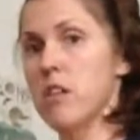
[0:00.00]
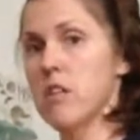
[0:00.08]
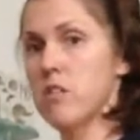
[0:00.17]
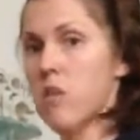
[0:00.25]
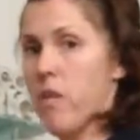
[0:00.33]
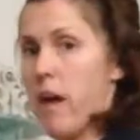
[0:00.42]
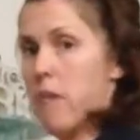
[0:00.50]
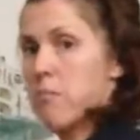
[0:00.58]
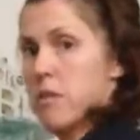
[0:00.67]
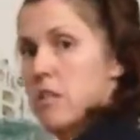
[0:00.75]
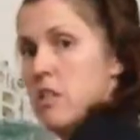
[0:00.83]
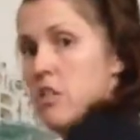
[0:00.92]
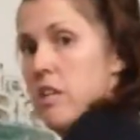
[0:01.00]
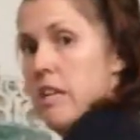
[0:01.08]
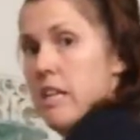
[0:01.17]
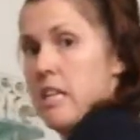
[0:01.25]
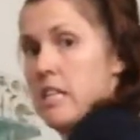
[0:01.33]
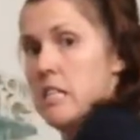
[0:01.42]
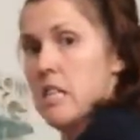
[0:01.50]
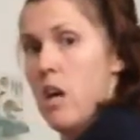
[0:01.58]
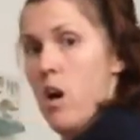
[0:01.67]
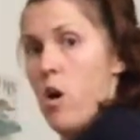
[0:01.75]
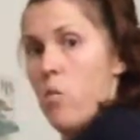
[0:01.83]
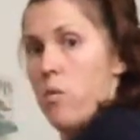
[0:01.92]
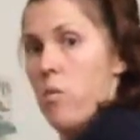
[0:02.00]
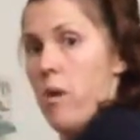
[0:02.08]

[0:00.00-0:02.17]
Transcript: And so that position is, we